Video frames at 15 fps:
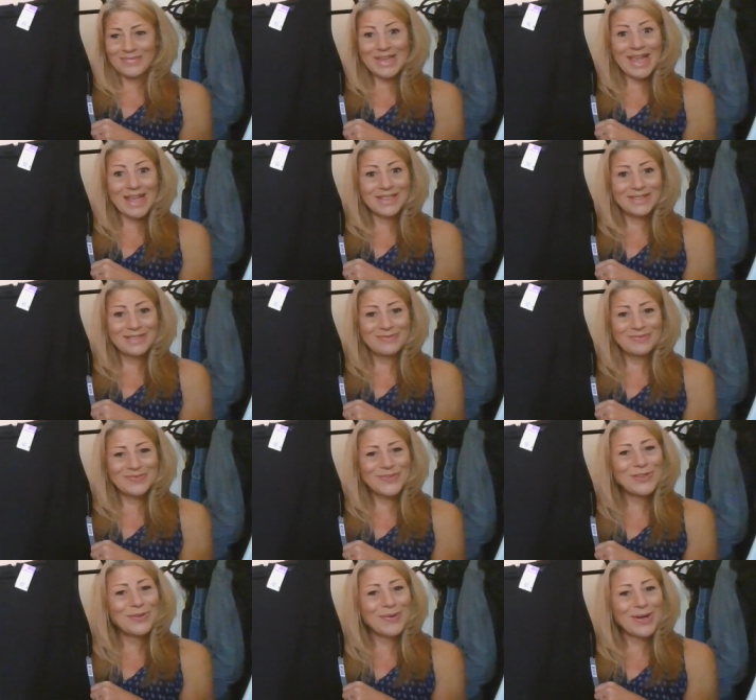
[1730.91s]
Yes,
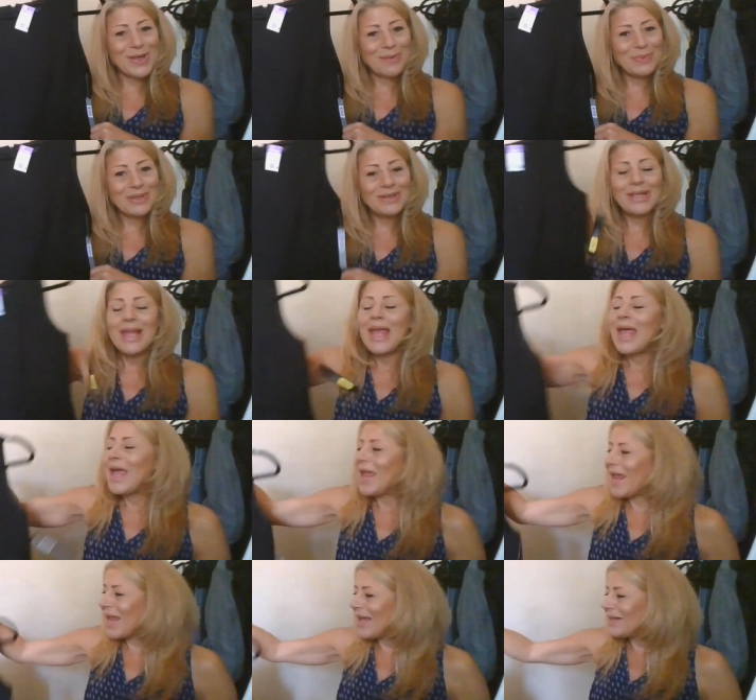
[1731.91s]
to ThredUp.
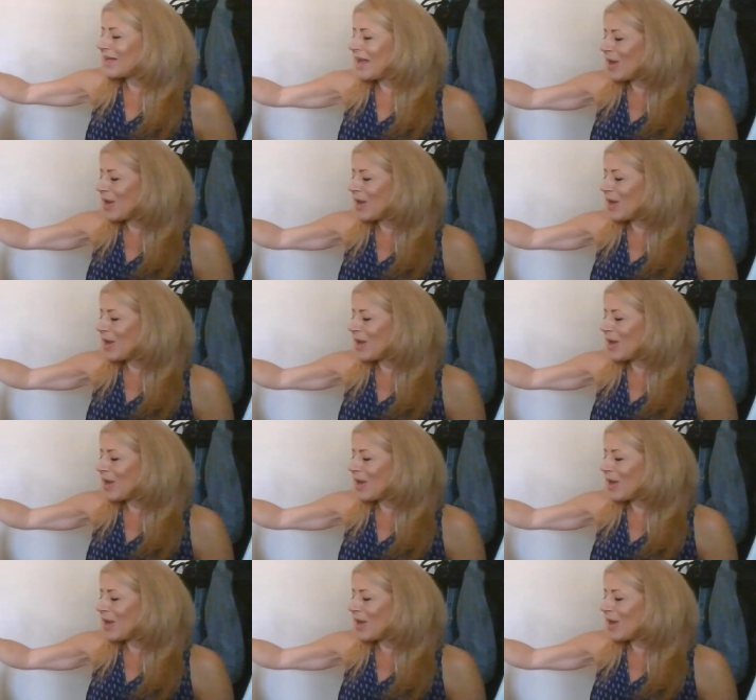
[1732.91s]
And